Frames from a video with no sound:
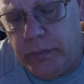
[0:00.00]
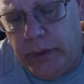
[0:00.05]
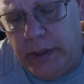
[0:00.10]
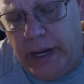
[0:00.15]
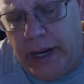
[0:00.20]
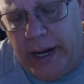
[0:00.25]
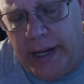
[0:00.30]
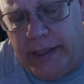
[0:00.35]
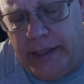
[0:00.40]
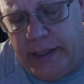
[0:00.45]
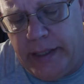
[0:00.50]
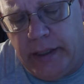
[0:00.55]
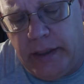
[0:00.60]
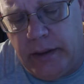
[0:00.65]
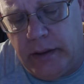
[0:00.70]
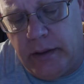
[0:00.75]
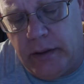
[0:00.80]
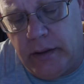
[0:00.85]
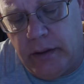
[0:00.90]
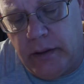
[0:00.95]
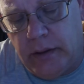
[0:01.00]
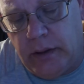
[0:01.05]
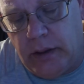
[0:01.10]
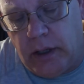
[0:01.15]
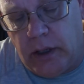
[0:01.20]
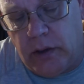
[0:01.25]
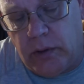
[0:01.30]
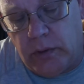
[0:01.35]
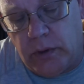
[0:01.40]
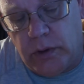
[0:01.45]
I didn't, the
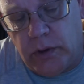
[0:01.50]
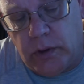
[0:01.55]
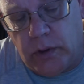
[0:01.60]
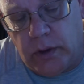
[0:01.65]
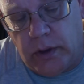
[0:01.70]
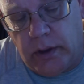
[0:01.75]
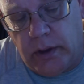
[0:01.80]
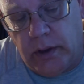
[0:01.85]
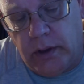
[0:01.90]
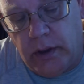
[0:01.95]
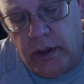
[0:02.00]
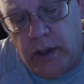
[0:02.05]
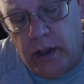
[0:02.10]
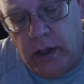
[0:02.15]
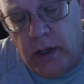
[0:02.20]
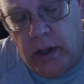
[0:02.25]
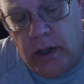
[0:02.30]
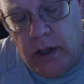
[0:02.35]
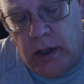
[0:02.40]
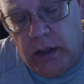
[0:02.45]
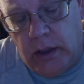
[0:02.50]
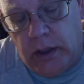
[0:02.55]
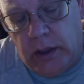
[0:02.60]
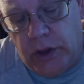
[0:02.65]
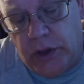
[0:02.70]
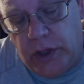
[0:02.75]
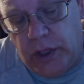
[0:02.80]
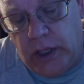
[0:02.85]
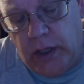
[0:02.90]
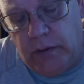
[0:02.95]
other retorted. The
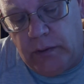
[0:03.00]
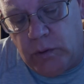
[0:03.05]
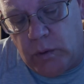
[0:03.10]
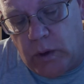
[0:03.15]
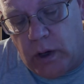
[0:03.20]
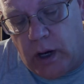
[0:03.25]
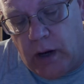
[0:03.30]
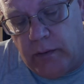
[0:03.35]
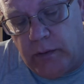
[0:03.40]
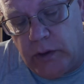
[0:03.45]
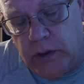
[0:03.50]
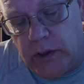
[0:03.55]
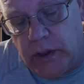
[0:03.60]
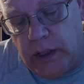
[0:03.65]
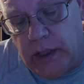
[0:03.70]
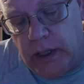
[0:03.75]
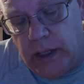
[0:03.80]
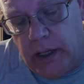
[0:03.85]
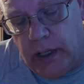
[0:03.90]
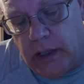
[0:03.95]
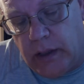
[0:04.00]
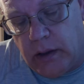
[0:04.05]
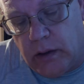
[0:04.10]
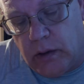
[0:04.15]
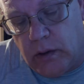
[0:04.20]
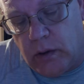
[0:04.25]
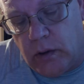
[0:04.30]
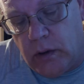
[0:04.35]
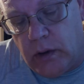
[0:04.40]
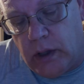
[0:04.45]
thieves were obviously
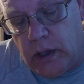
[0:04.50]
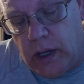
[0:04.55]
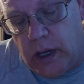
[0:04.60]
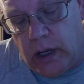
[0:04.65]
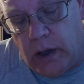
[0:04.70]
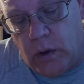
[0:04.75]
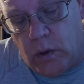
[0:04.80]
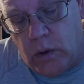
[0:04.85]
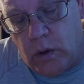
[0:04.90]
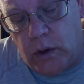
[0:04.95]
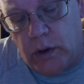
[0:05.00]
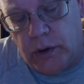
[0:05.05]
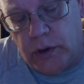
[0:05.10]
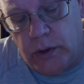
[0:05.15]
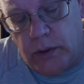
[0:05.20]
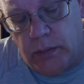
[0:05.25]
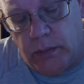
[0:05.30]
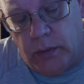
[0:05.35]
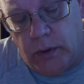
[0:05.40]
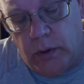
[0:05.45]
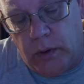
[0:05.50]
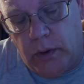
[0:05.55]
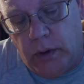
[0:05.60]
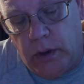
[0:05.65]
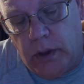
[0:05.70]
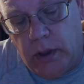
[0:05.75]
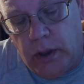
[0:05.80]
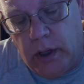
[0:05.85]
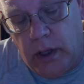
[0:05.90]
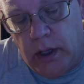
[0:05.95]
in a quarrelsome mood.
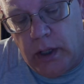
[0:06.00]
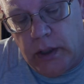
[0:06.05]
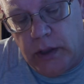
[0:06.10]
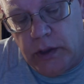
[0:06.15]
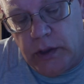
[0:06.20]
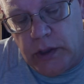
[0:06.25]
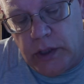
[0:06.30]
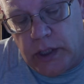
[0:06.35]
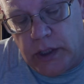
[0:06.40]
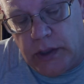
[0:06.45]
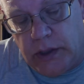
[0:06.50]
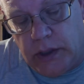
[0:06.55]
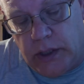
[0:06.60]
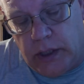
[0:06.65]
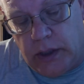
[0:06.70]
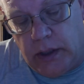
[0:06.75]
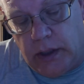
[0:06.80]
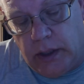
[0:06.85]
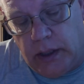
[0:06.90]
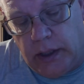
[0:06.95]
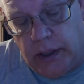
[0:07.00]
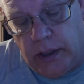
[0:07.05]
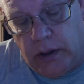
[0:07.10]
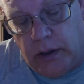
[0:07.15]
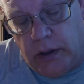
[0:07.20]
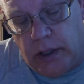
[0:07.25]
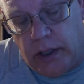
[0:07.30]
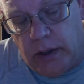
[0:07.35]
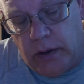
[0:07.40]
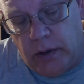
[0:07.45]
Just then the
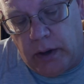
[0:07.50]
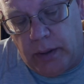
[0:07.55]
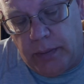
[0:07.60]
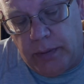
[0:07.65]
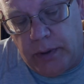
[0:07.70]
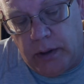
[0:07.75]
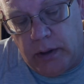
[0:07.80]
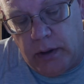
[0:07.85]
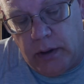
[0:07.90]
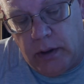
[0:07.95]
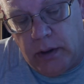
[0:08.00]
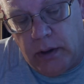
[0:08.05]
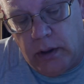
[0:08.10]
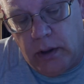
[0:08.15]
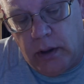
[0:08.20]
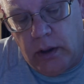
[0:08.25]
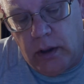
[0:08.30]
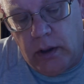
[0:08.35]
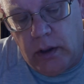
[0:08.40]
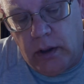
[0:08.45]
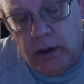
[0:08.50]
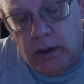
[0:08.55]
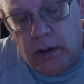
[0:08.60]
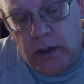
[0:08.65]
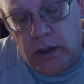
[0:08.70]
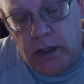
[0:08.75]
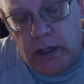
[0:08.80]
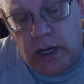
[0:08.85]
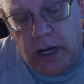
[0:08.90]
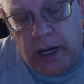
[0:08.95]
leader interrupted.
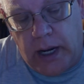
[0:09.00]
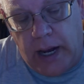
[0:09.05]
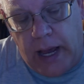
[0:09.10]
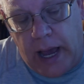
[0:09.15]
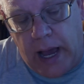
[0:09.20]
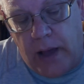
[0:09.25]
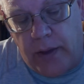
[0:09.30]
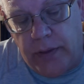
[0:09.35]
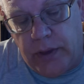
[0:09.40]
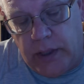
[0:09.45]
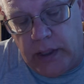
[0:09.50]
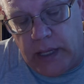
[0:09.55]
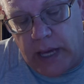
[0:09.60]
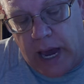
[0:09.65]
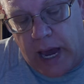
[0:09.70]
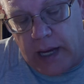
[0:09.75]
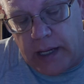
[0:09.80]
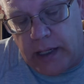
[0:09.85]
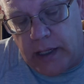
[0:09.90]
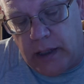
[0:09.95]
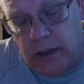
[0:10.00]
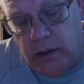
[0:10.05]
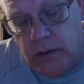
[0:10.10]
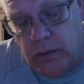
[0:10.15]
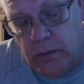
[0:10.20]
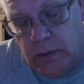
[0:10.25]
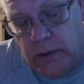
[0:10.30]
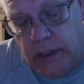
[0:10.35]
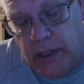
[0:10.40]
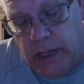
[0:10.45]
Cut out the yakking.
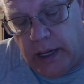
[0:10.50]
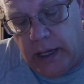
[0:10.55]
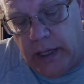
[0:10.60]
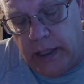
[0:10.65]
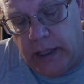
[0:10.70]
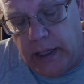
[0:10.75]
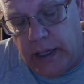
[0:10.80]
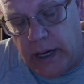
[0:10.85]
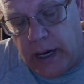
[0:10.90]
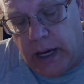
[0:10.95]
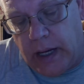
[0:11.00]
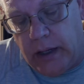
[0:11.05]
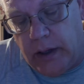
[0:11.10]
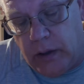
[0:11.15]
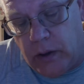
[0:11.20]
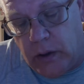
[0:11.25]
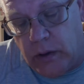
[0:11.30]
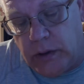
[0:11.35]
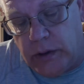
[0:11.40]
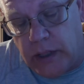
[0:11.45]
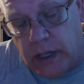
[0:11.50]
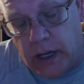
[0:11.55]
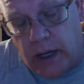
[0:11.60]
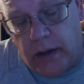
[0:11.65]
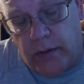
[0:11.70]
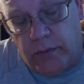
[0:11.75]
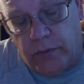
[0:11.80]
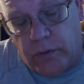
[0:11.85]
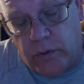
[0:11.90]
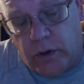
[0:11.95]
We ain't got no
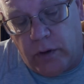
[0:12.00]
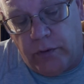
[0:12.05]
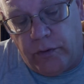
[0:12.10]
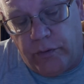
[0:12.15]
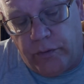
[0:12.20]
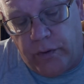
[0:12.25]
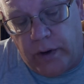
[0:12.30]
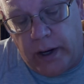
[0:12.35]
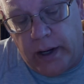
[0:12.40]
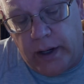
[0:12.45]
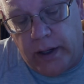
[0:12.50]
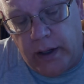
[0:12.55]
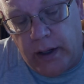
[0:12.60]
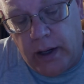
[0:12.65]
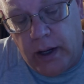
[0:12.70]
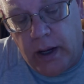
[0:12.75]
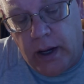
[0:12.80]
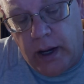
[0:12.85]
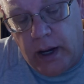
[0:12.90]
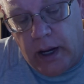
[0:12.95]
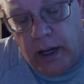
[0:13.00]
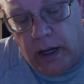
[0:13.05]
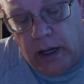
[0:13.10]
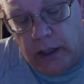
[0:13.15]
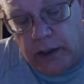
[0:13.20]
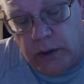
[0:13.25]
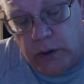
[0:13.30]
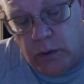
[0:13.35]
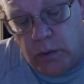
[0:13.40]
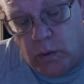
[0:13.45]
time for a fight
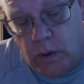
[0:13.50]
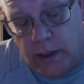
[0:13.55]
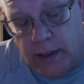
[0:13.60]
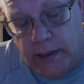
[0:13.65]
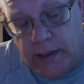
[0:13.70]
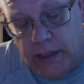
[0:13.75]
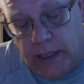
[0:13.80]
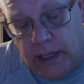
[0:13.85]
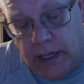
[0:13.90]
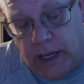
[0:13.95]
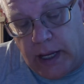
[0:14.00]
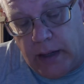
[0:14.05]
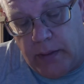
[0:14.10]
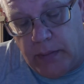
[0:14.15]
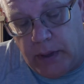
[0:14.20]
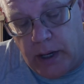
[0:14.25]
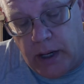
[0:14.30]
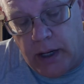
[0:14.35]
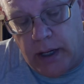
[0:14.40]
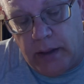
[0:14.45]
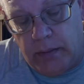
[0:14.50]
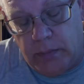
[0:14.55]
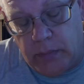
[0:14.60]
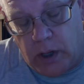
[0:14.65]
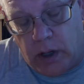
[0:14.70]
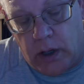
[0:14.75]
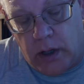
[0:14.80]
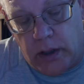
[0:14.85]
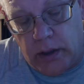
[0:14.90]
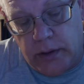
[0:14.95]
unless we want to land behind
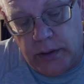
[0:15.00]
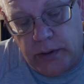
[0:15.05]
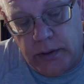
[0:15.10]
bars.